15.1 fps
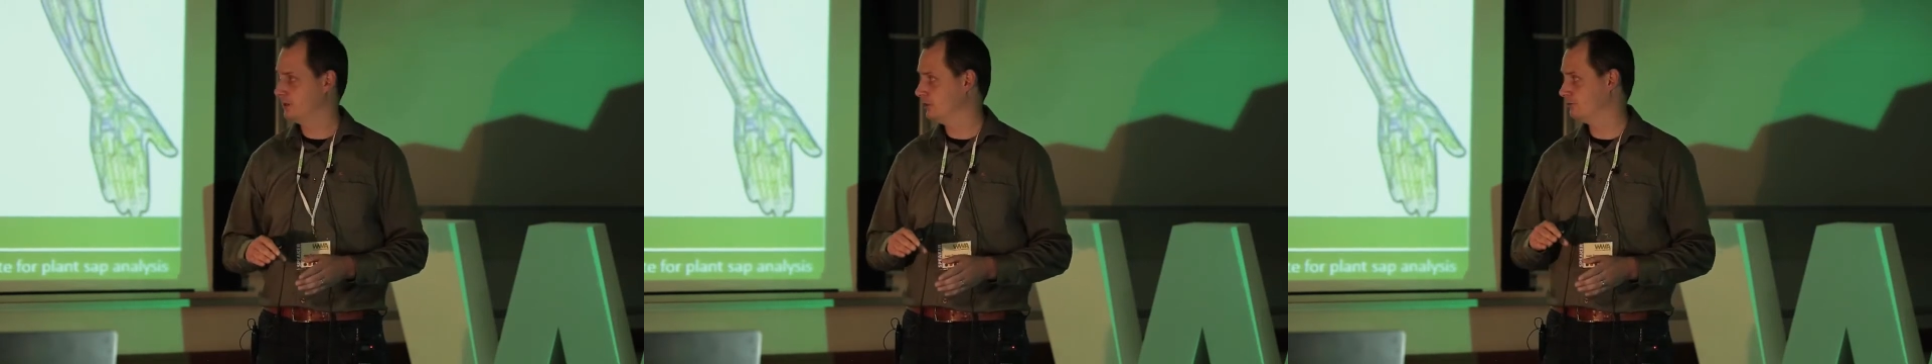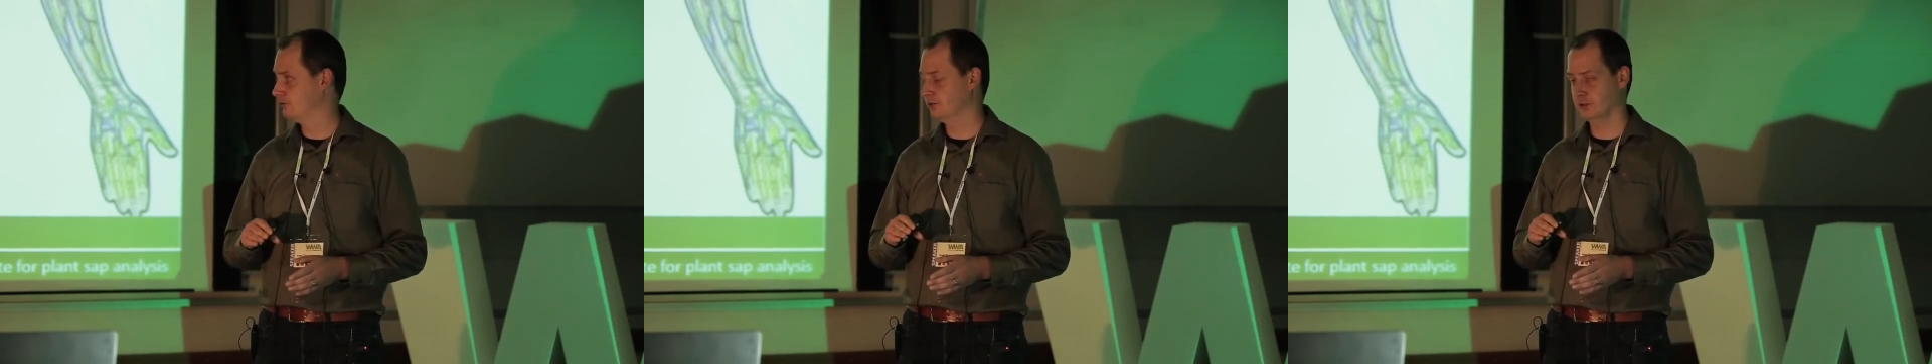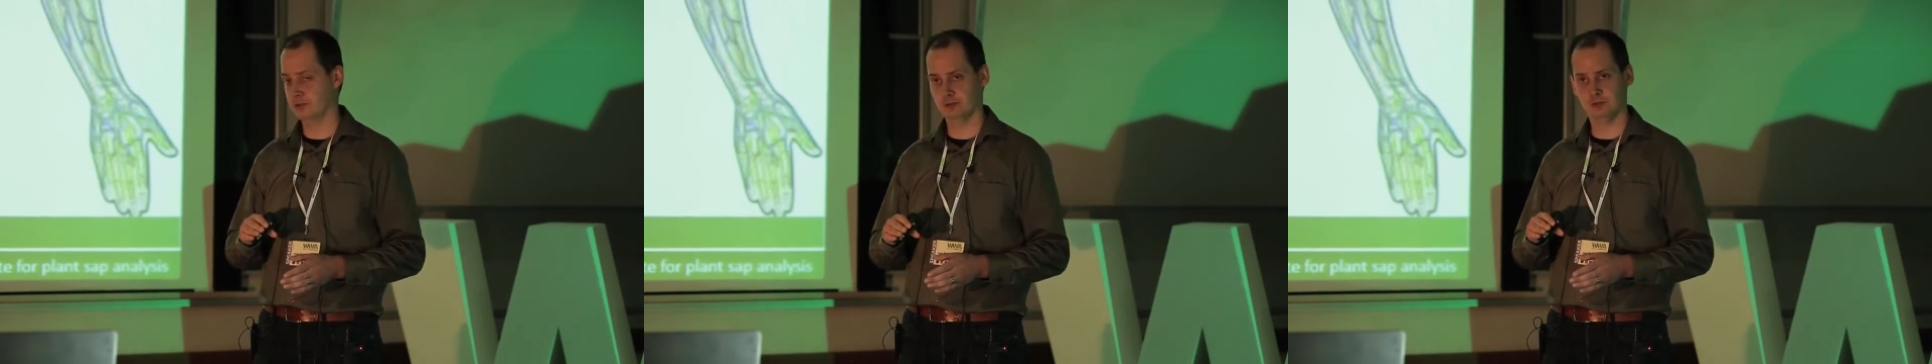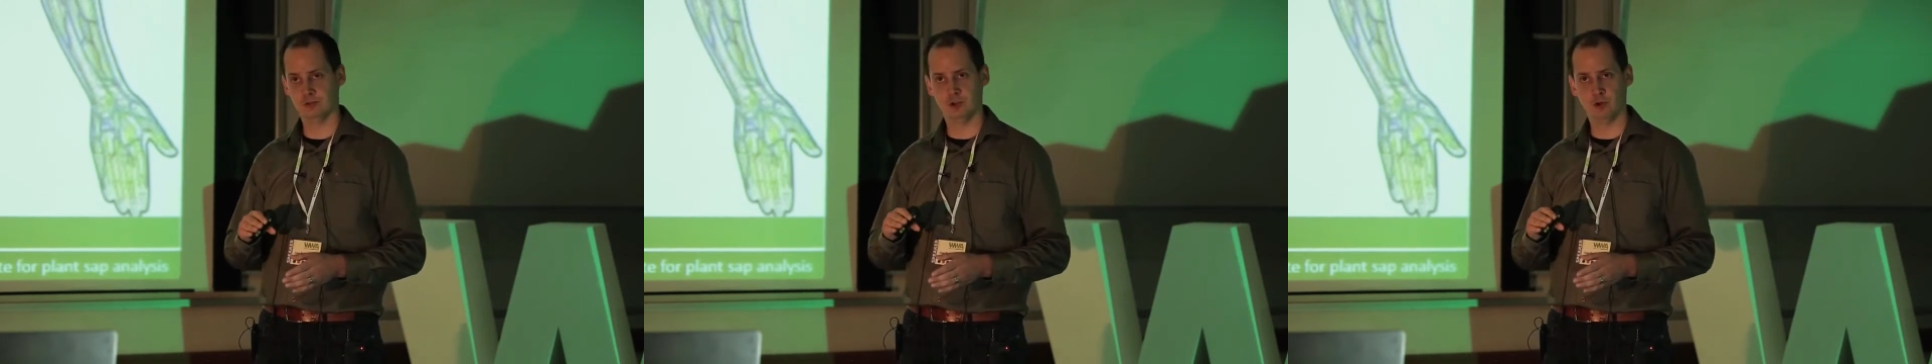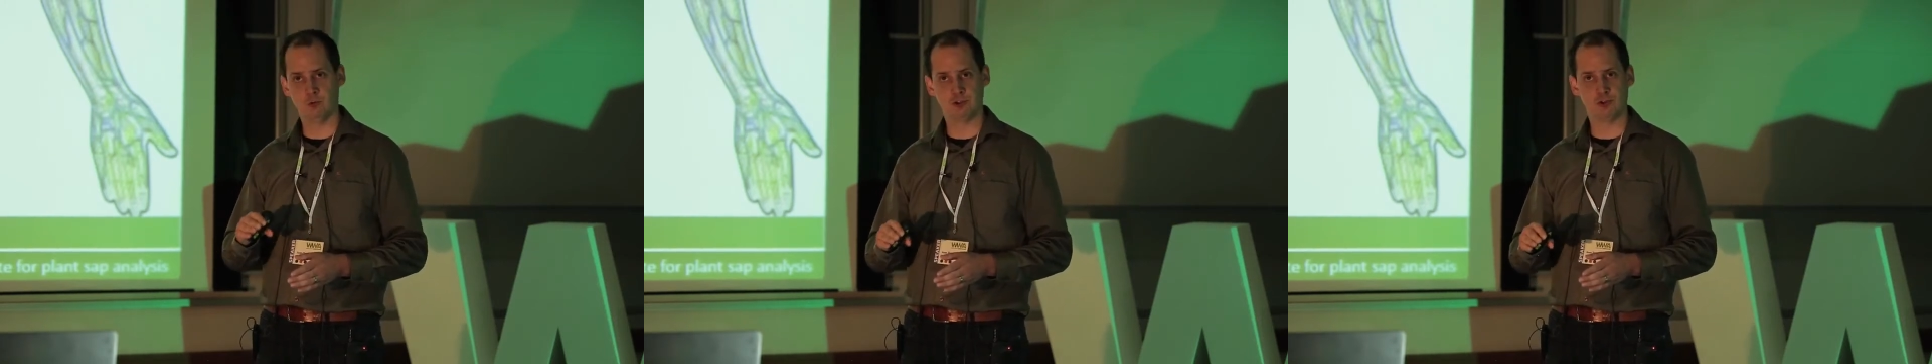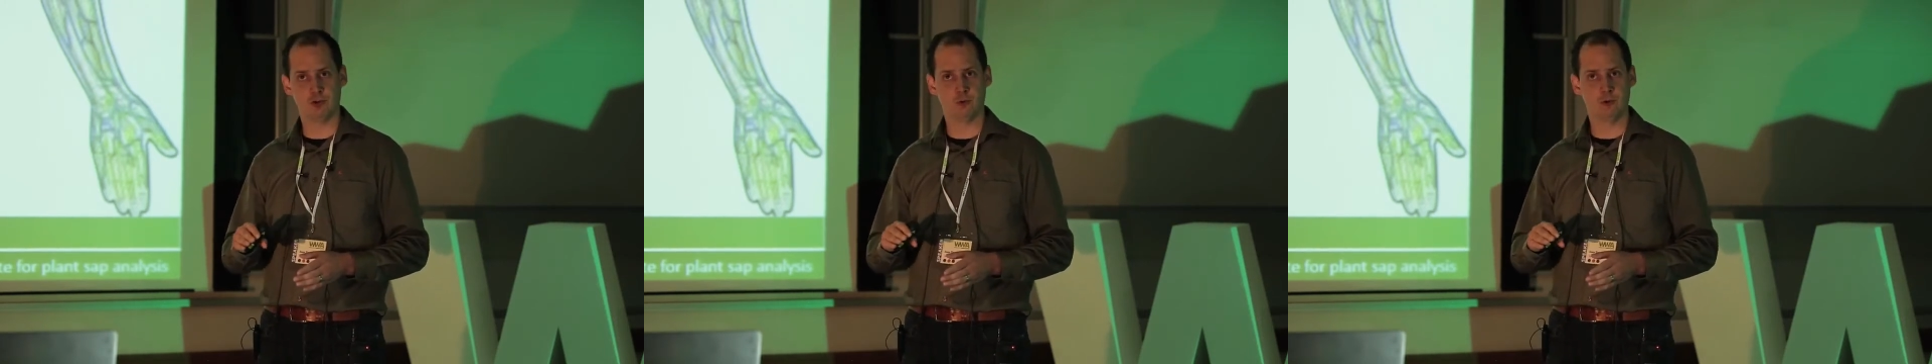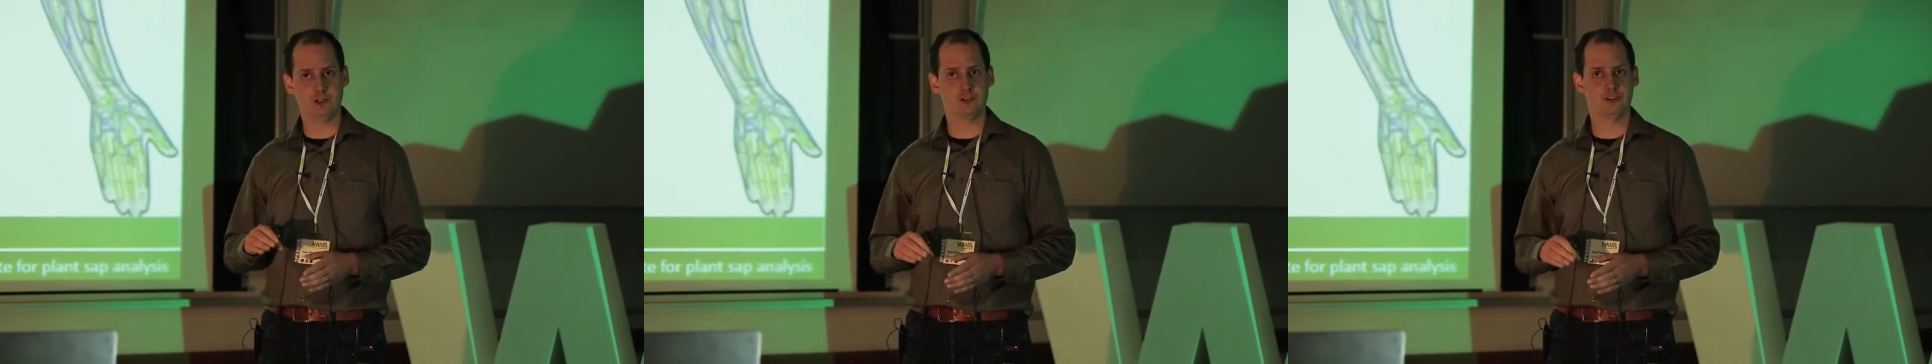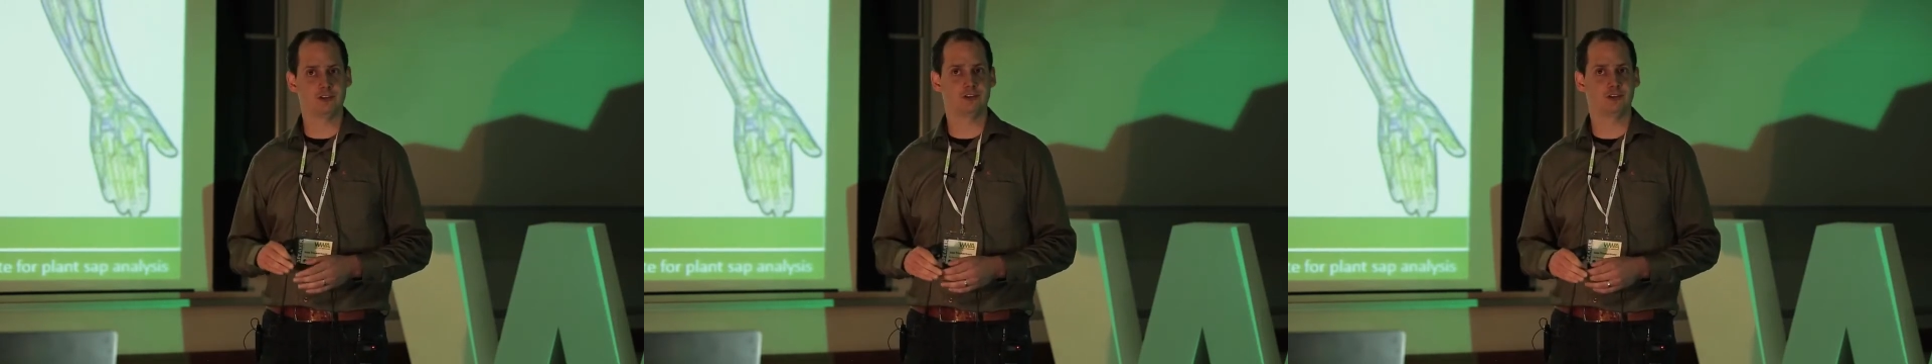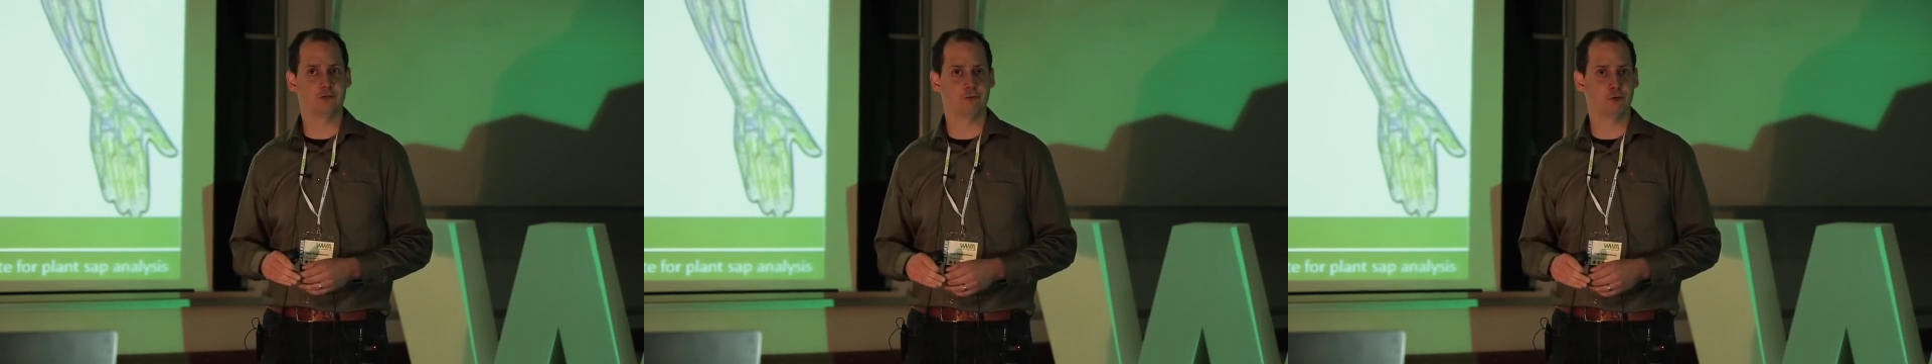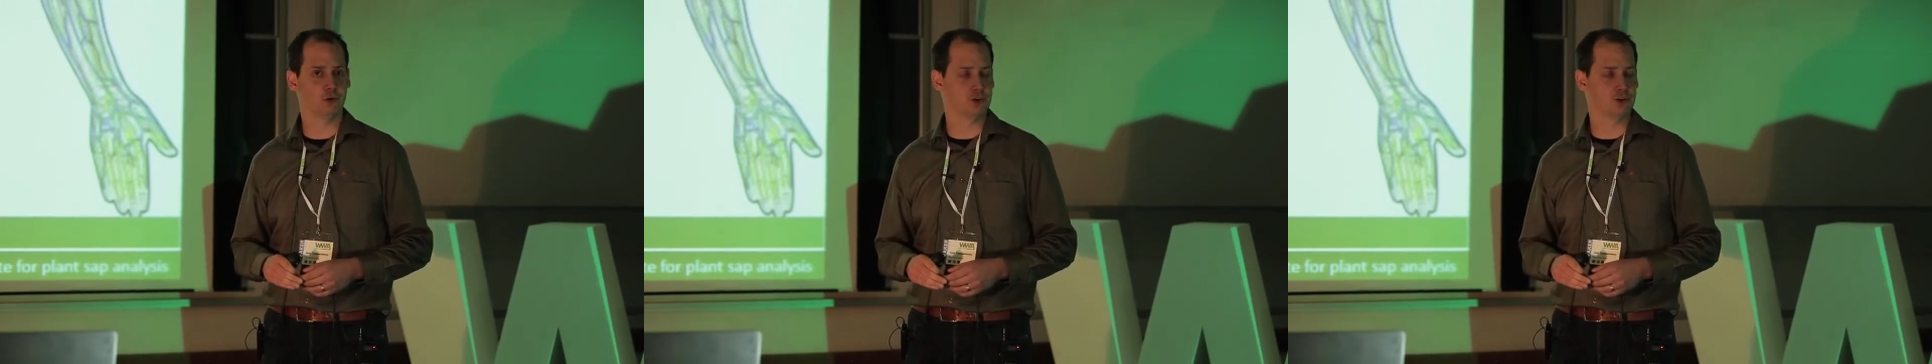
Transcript: is almost always the